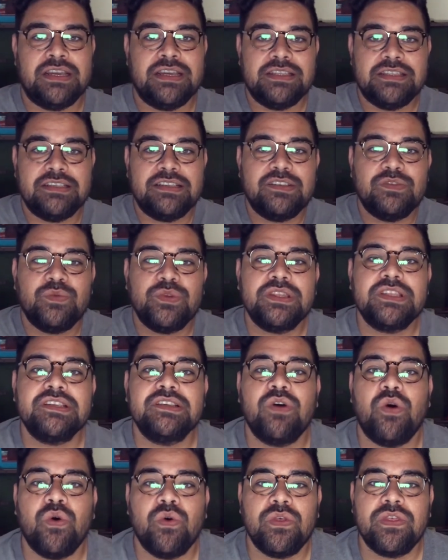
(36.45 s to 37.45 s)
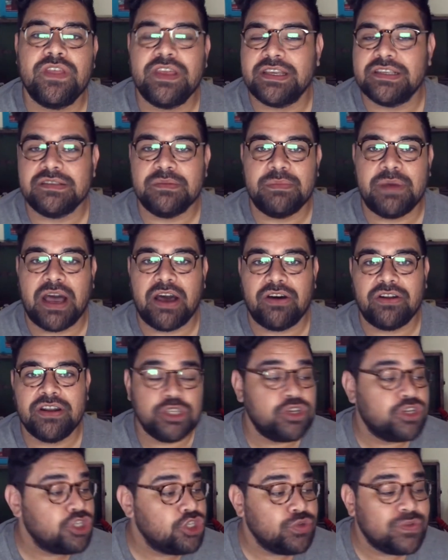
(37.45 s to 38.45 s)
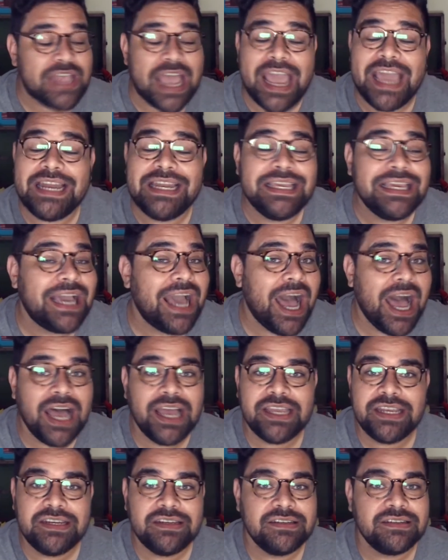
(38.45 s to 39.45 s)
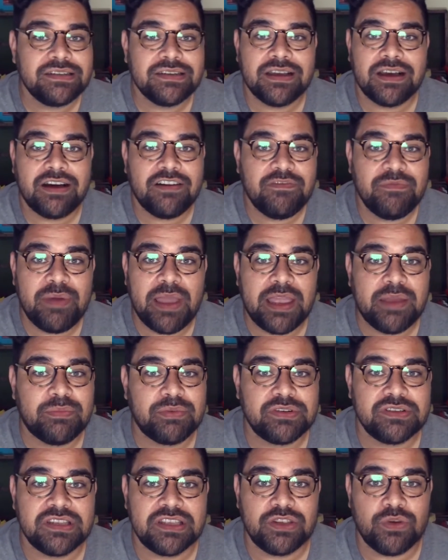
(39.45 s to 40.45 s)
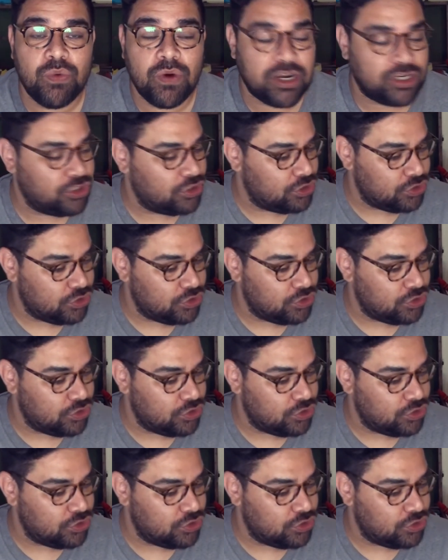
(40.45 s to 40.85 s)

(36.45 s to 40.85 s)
This is what this whole thing is about. You can use any kind of papers that you want.